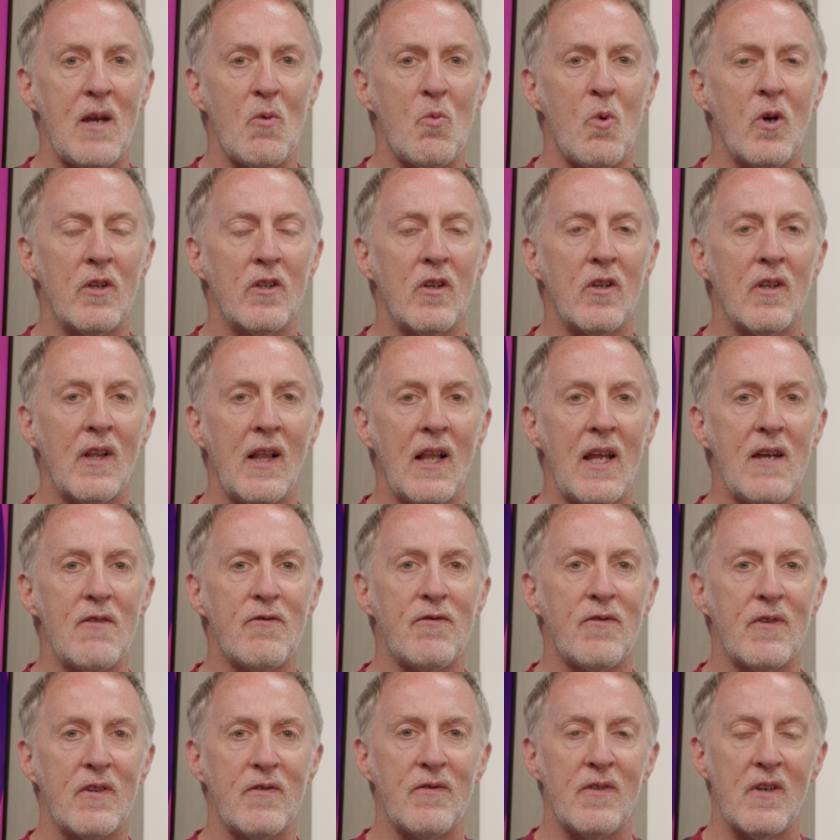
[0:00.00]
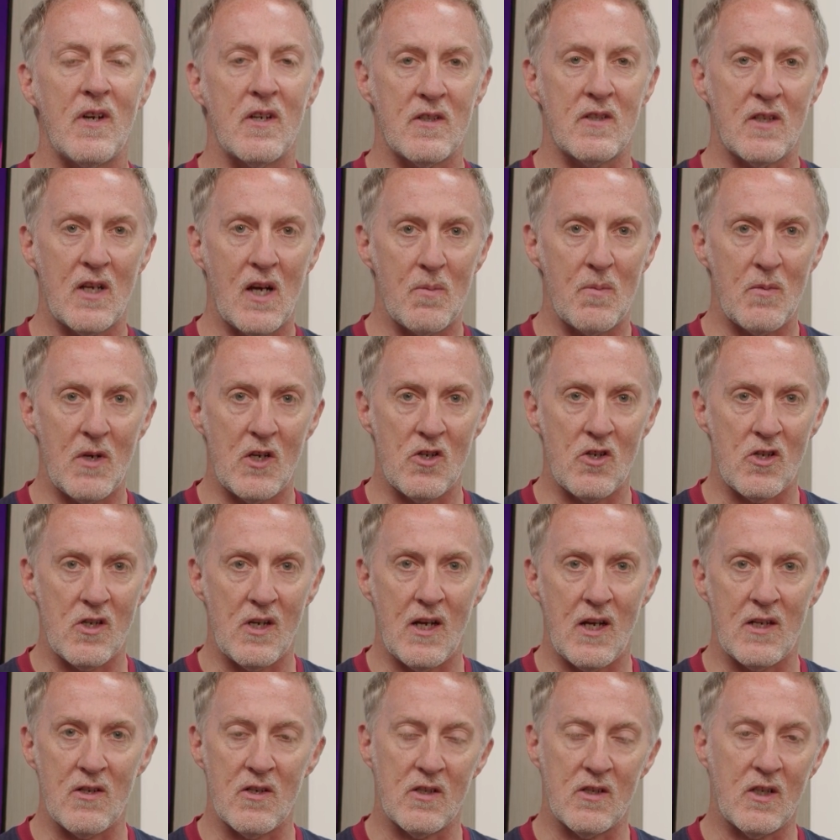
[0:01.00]
won on LIV for the first time this
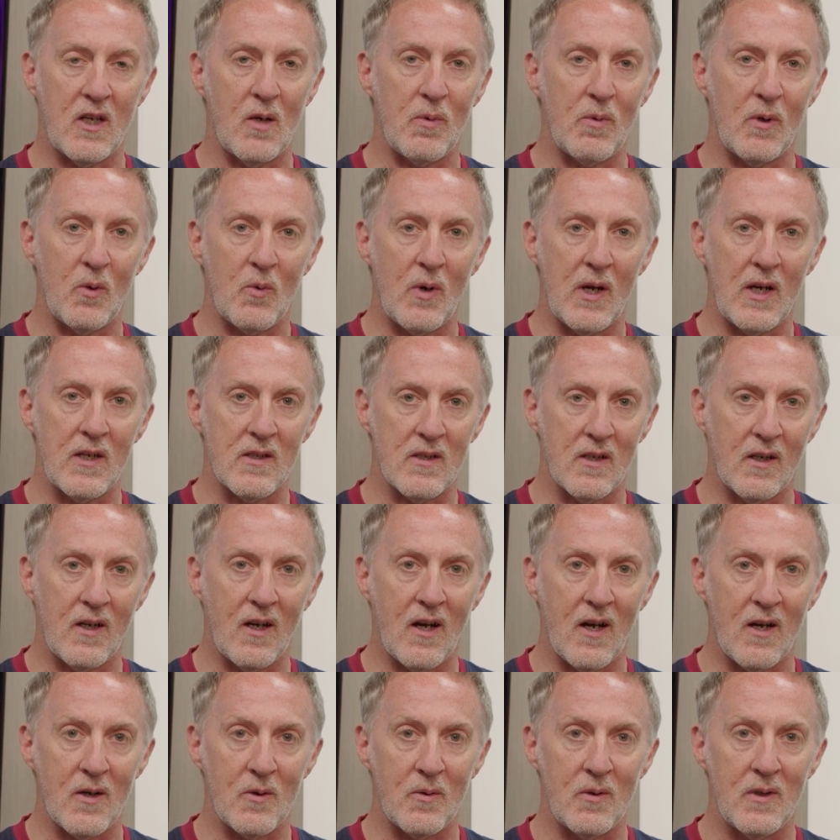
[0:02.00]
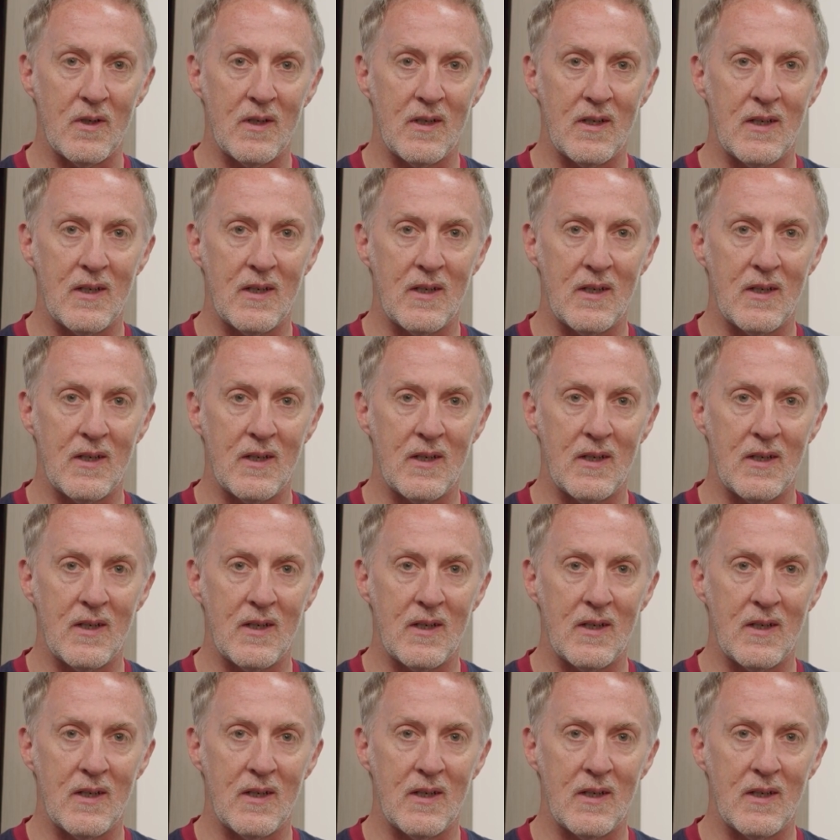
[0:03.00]
year, just a couple of weeks ago.